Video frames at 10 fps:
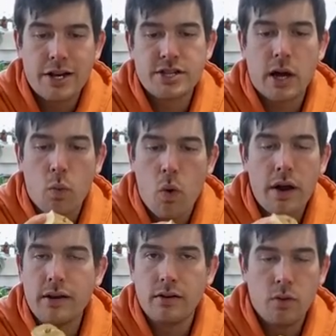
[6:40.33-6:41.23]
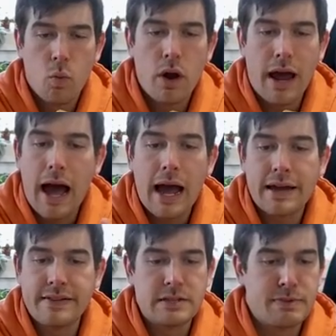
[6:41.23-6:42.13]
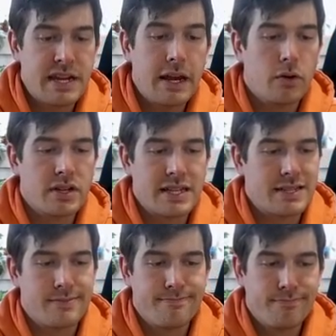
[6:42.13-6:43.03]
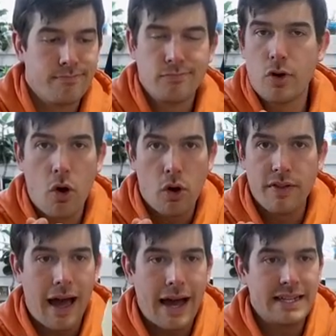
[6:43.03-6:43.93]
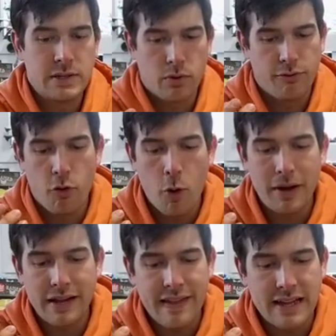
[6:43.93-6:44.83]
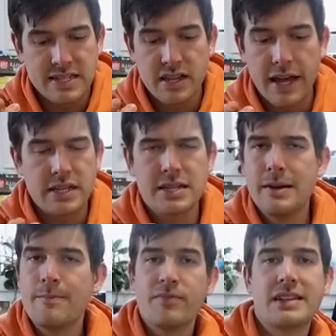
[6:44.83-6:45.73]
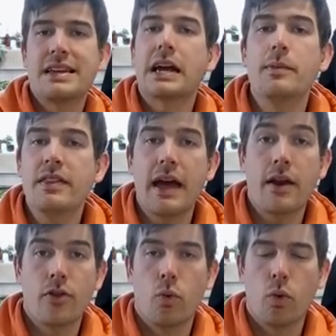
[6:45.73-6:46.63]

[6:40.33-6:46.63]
I just got one, one eye on this potato because that's all the eyes that were forming on that slice. That's not gonna be the end of the